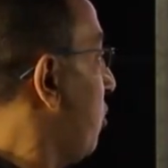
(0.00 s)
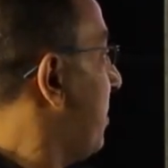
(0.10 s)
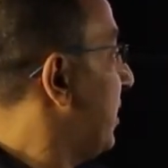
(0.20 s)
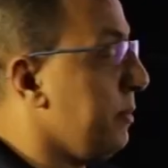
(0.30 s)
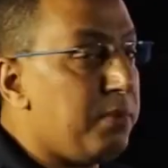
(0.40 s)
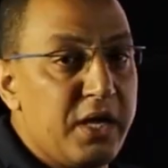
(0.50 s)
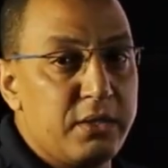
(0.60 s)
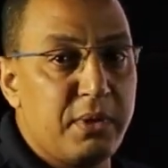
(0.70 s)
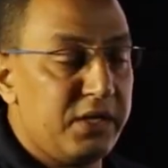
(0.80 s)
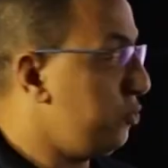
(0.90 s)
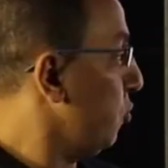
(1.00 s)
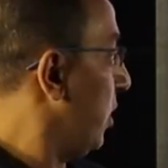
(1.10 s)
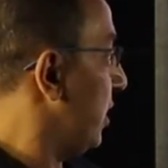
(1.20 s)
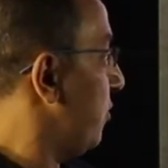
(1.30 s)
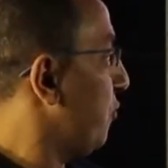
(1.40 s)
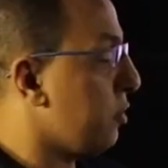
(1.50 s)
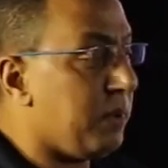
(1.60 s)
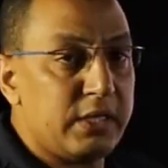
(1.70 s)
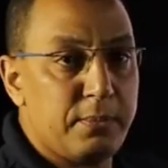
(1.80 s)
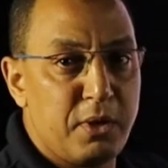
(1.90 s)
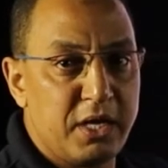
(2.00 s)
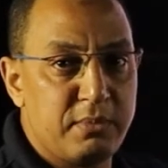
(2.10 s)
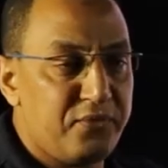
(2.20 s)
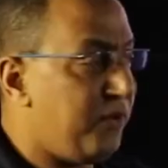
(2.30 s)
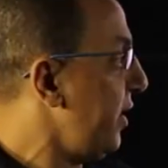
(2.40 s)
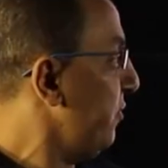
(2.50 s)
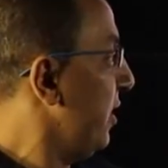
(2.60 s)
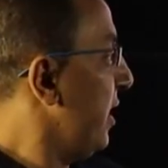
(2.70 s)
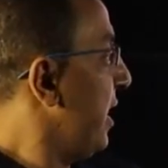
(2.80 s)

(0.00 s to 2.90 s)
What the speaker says: multiplied by 2, and 4 multiplied by 5,